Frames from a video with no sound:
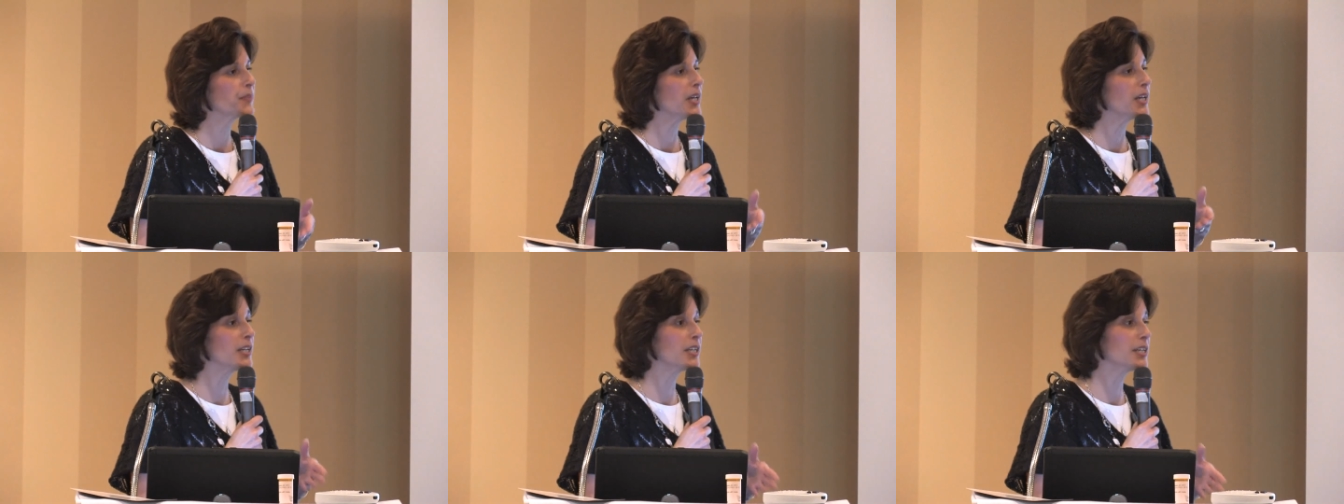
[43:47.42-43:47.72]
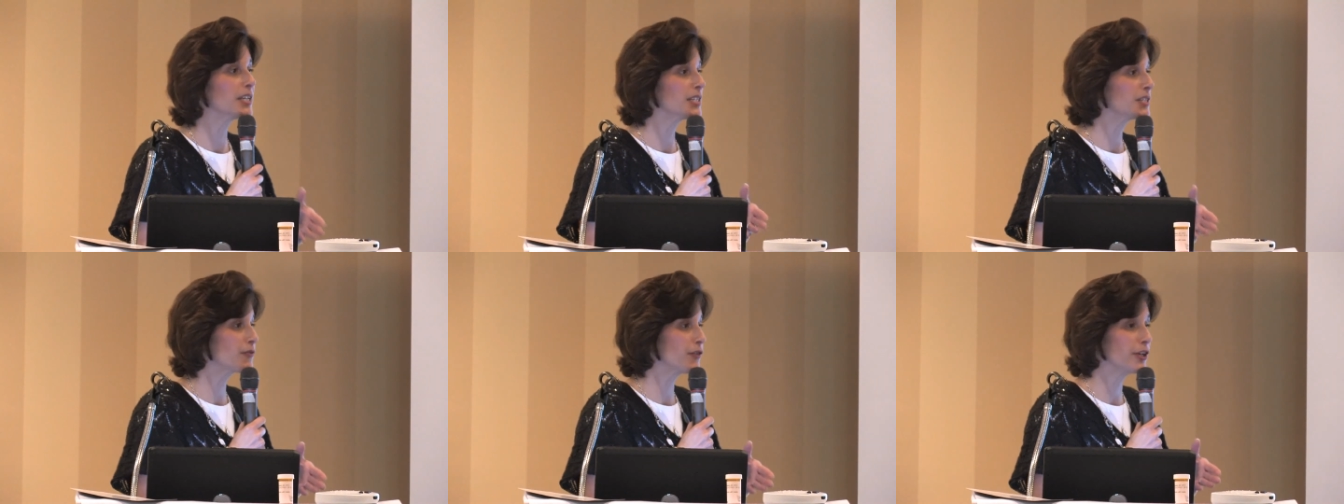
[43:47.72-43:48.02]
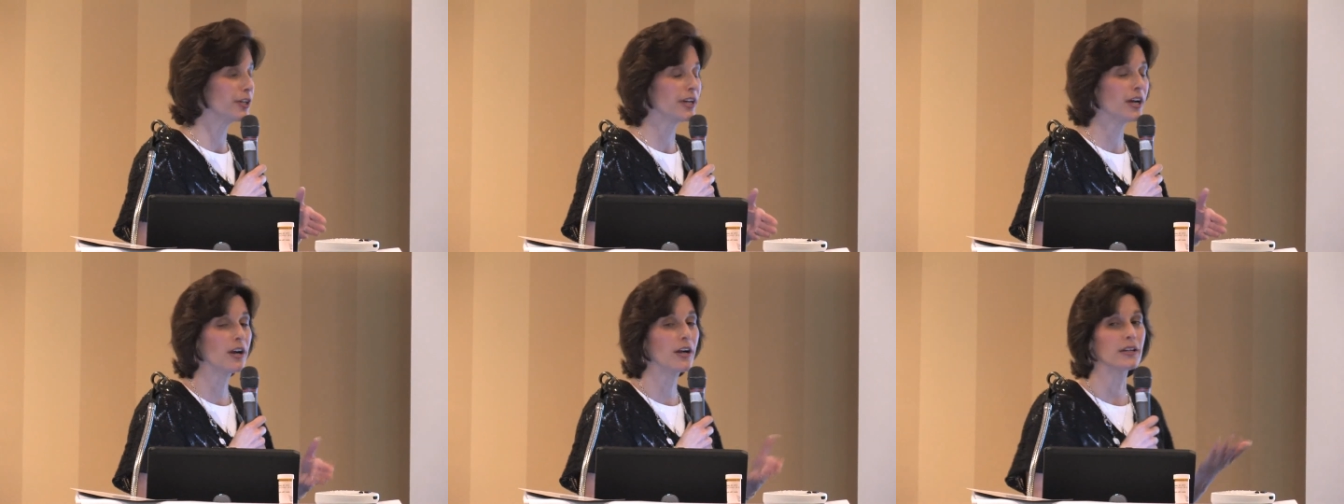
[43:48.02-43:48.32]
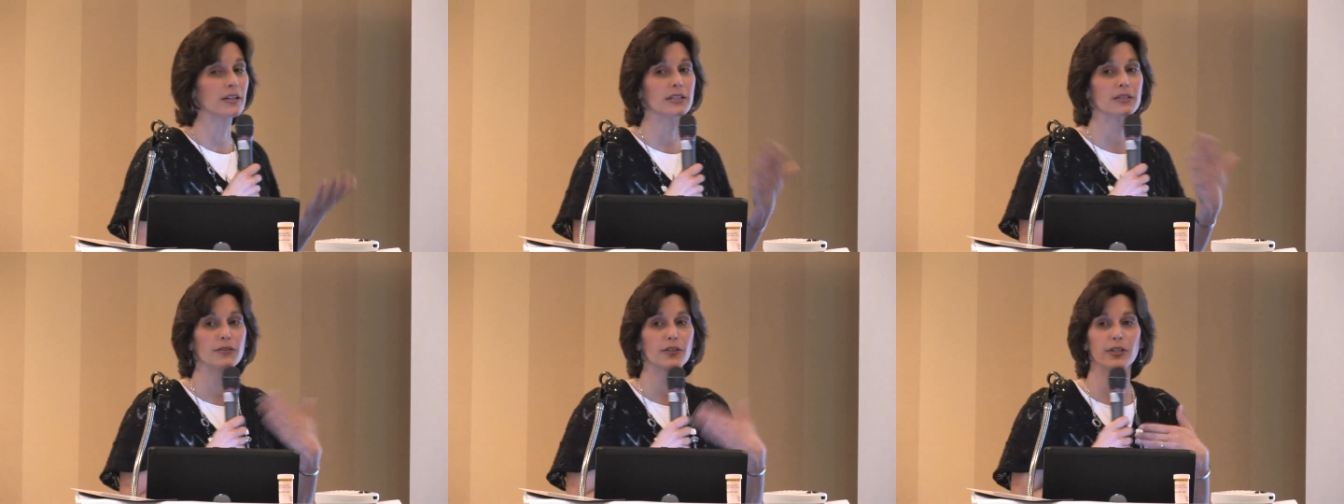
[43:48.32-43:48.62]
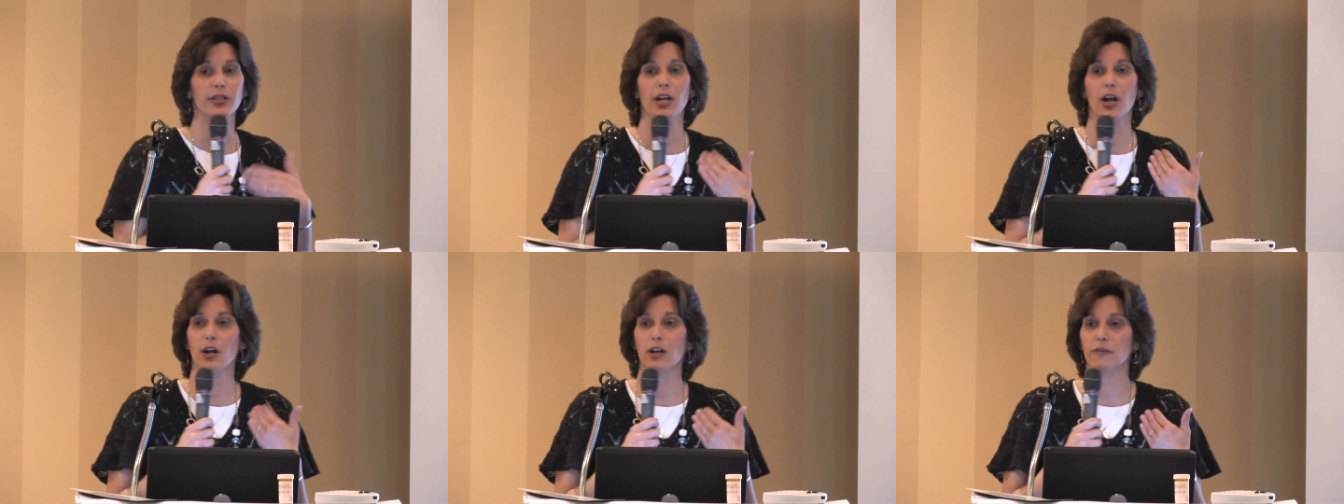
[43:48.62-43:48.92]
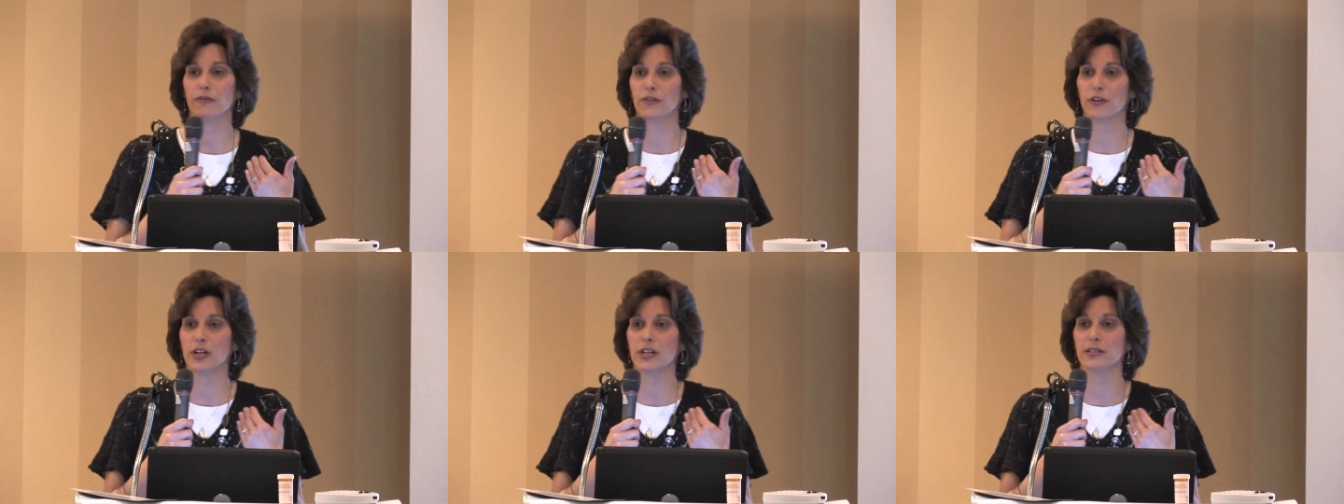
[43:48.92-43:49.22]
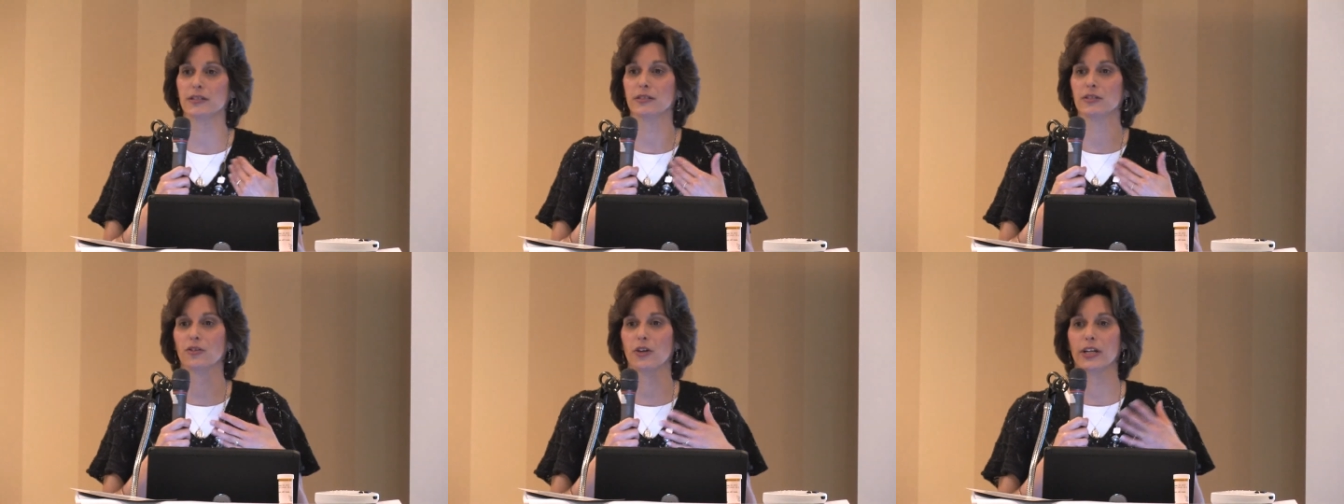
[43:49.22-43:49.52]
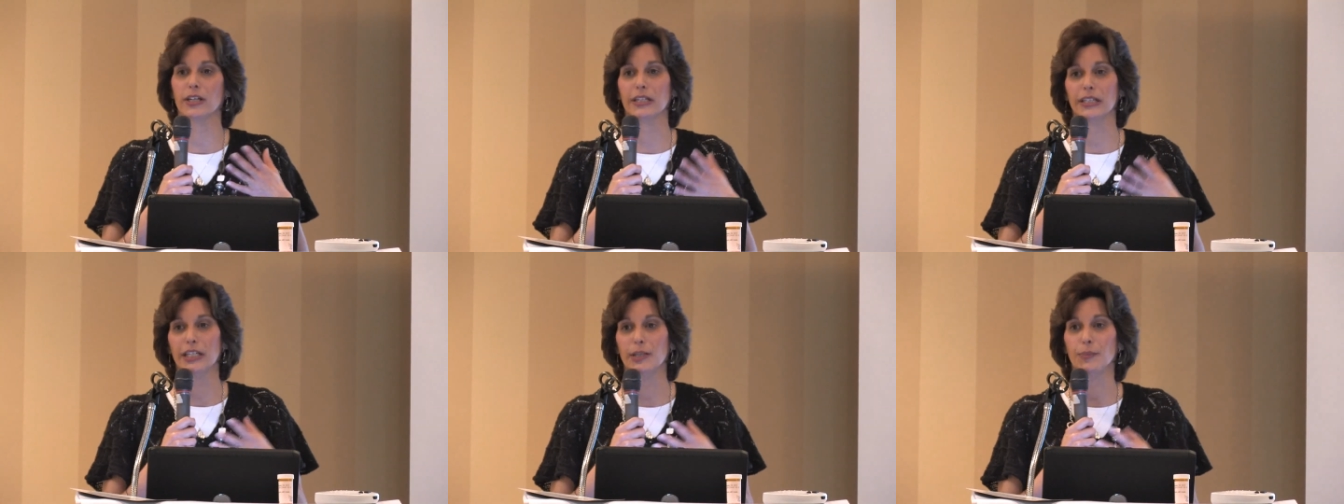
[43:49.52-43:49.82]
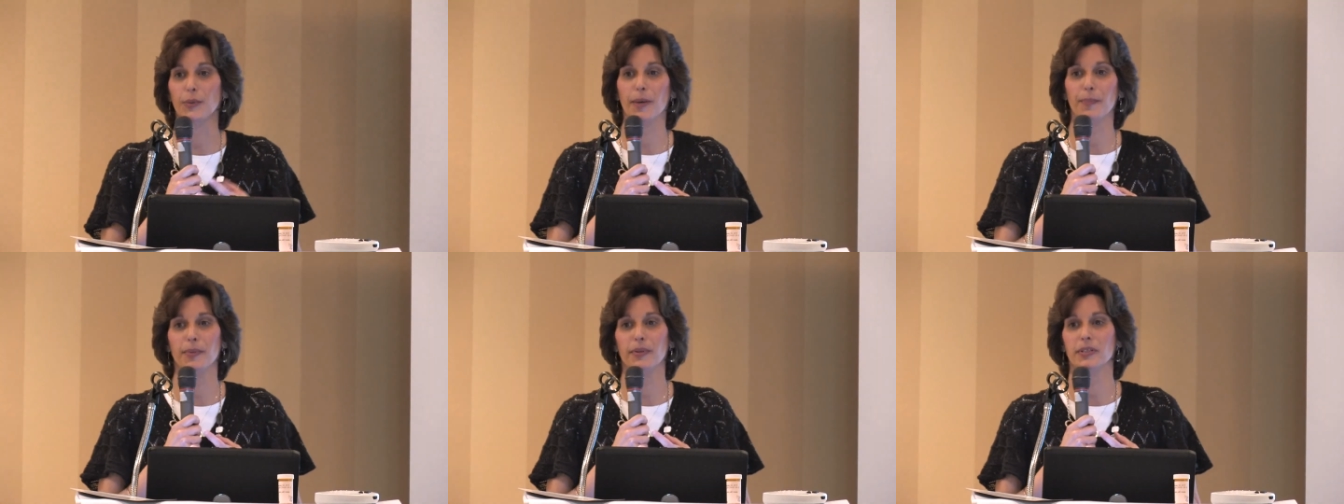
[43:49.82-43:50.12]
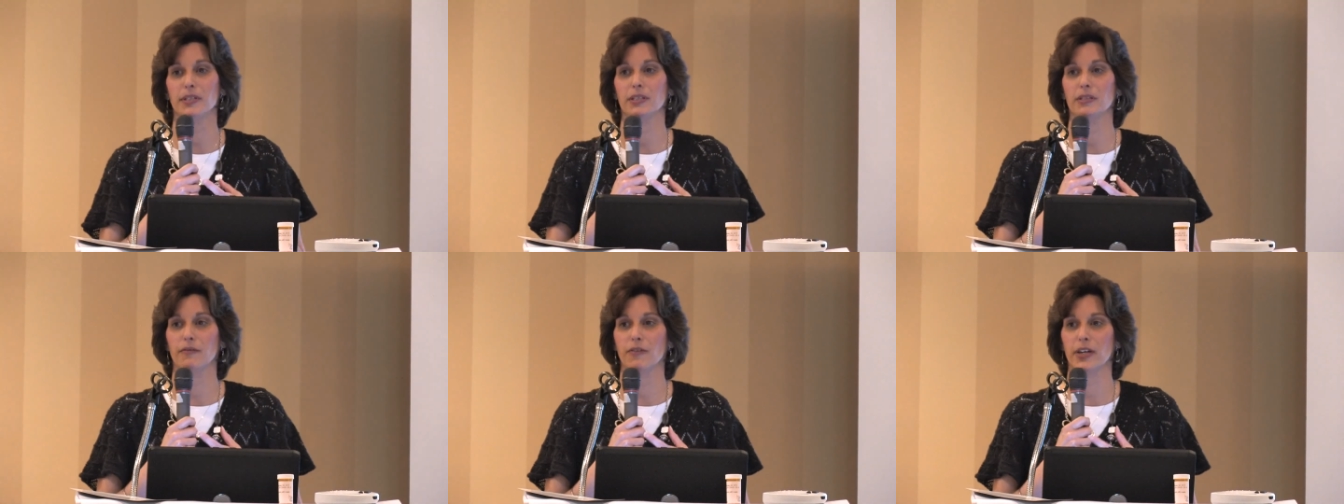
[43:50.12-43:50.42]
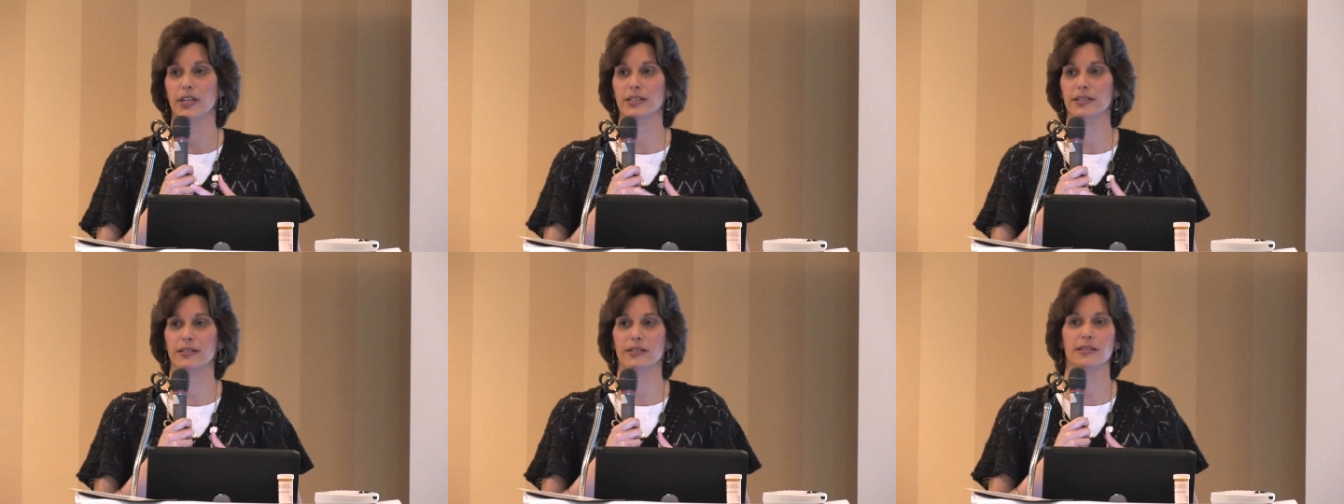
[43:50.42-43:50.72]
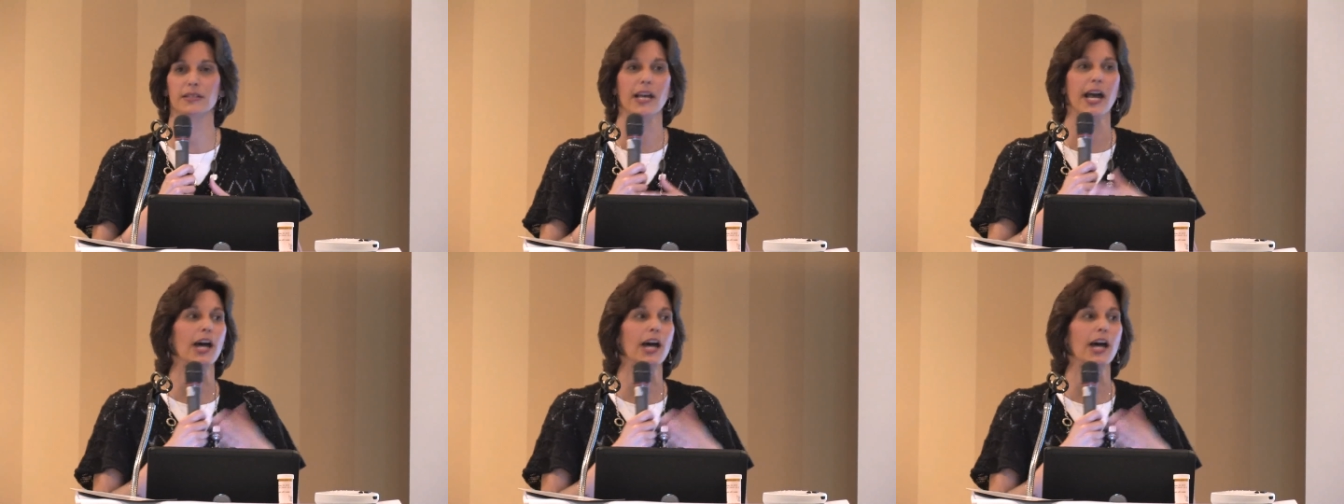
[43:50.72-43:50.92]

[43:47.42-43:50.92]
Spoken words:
And it is very hard. It's very hard for us trying to keep up on the devices.